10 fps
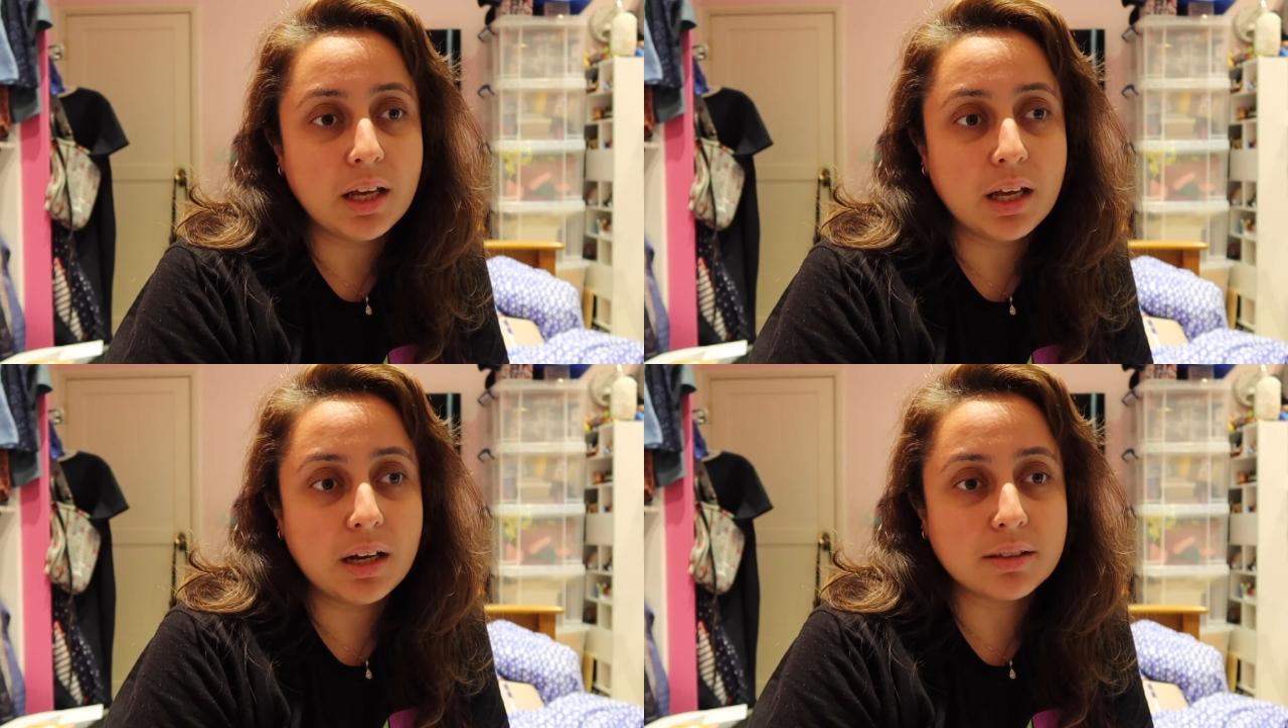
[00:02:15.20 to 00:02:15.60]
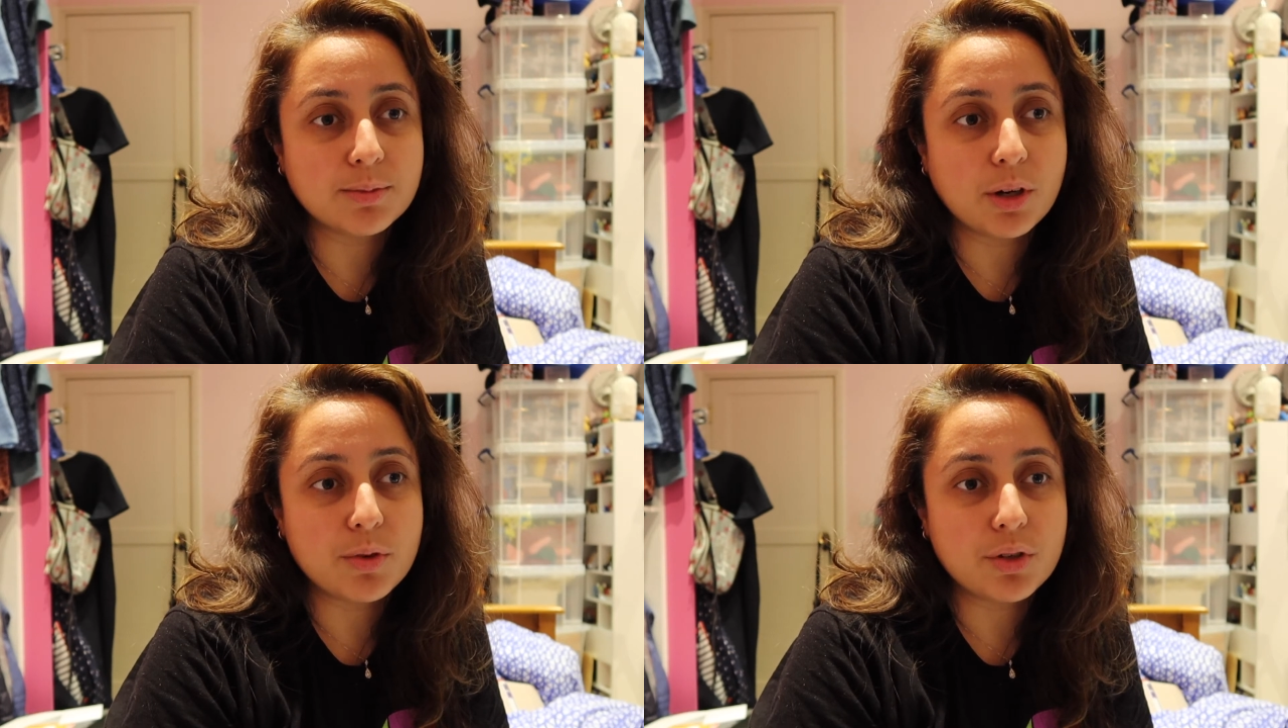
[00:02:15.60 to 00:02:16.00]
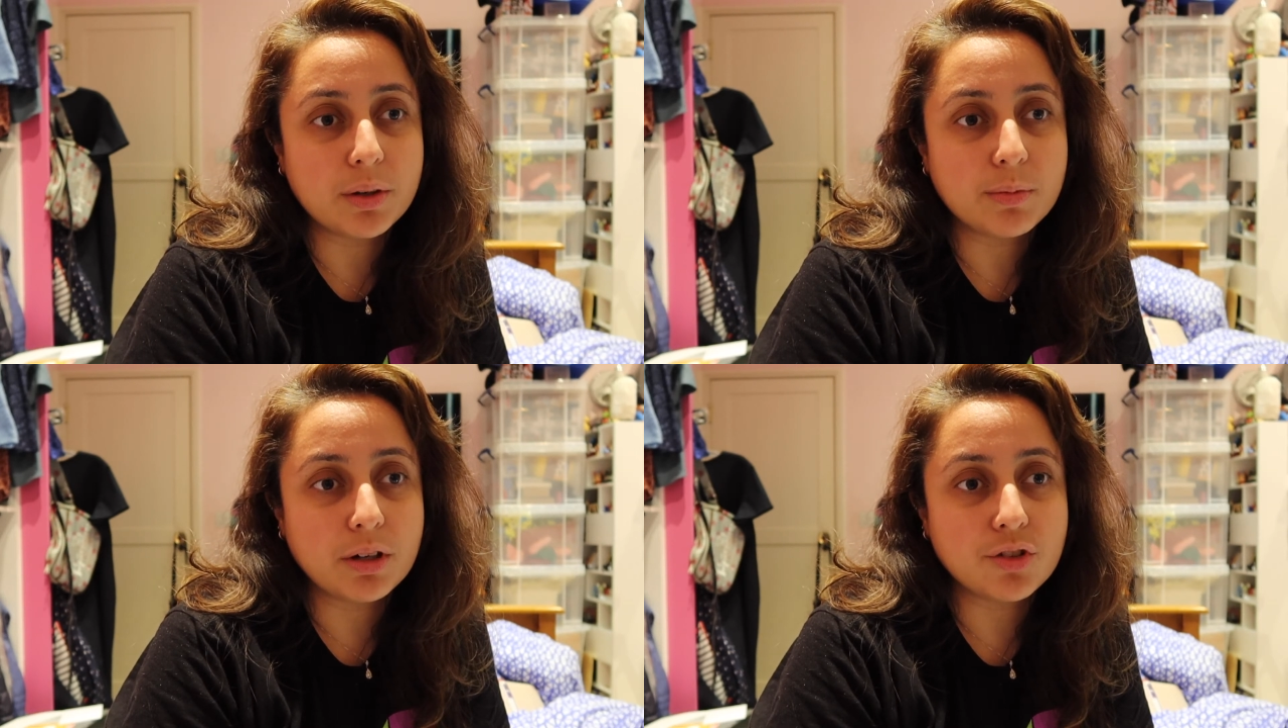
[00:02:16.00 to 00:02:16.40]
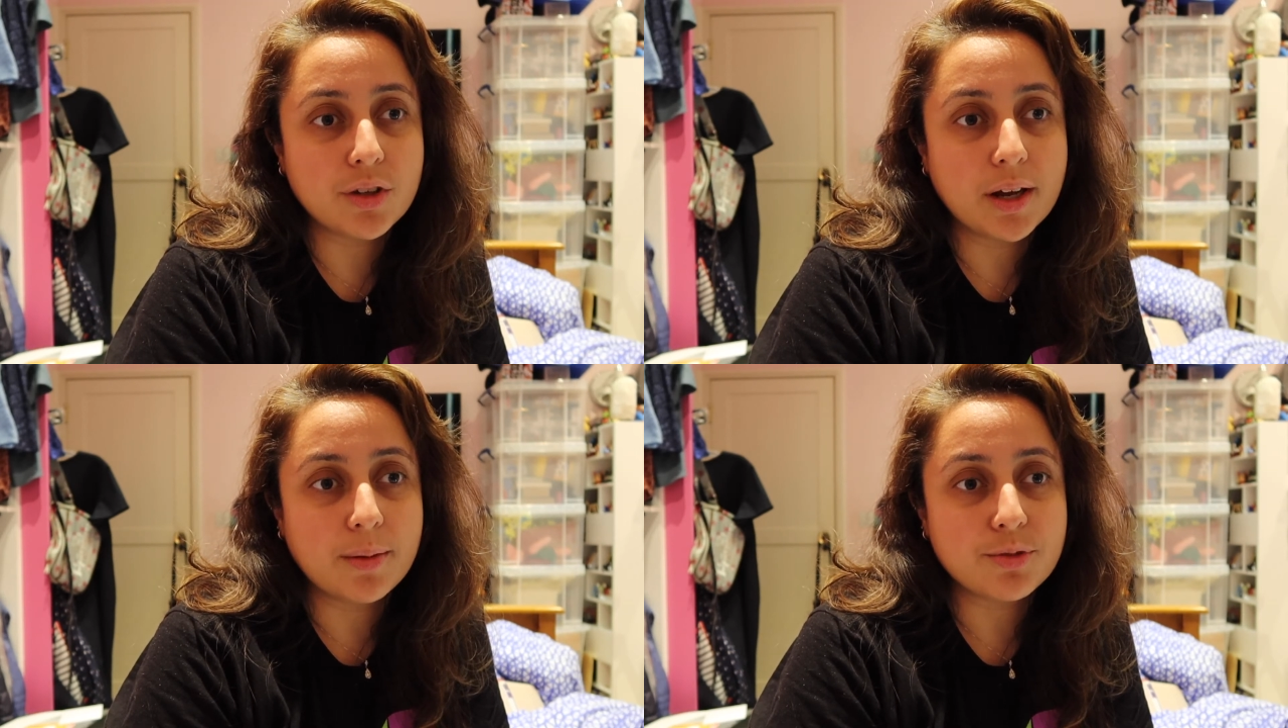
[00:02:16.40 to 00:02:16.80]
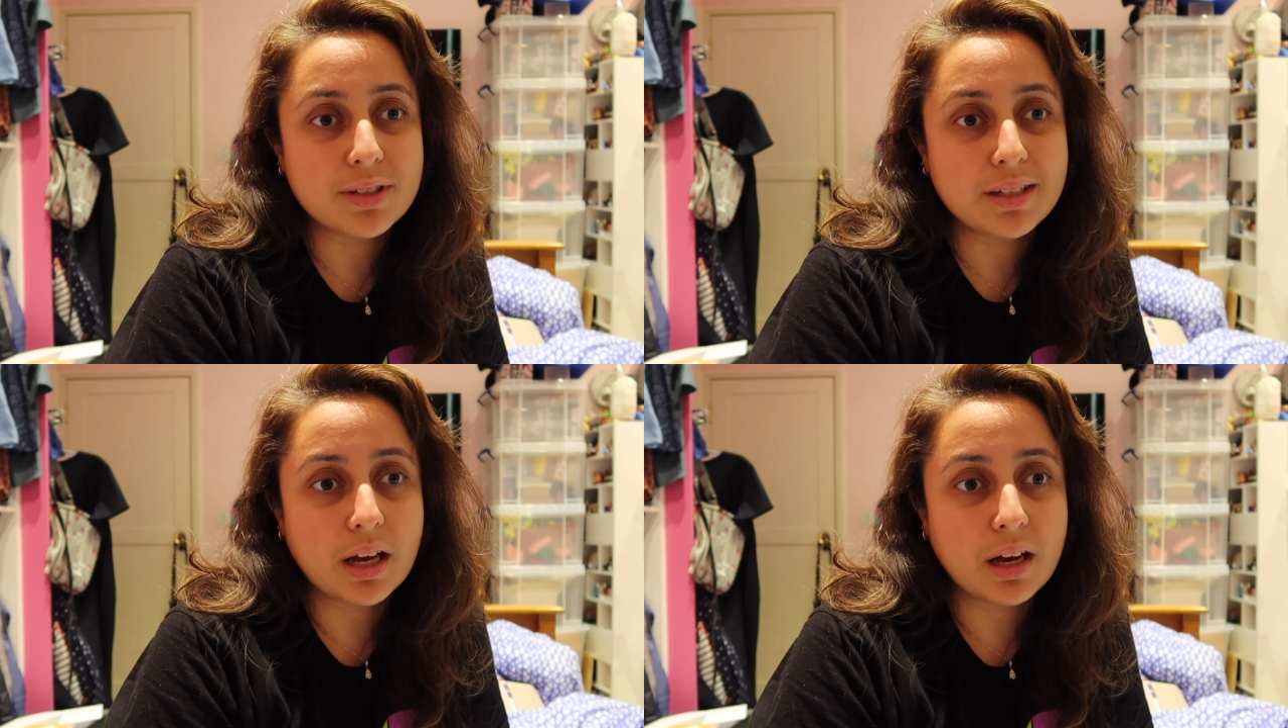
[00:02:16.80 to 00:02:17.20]
because I'm not moving much and I'm just
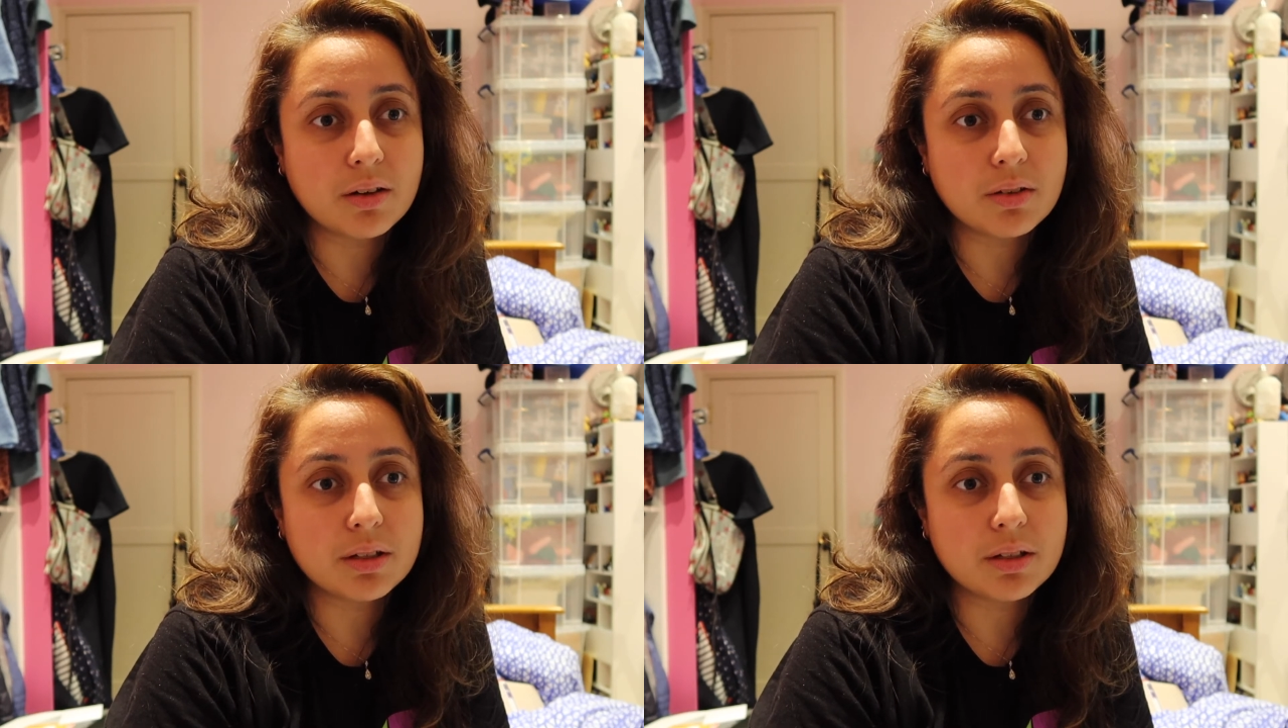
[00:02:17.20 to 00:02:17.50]
in the house.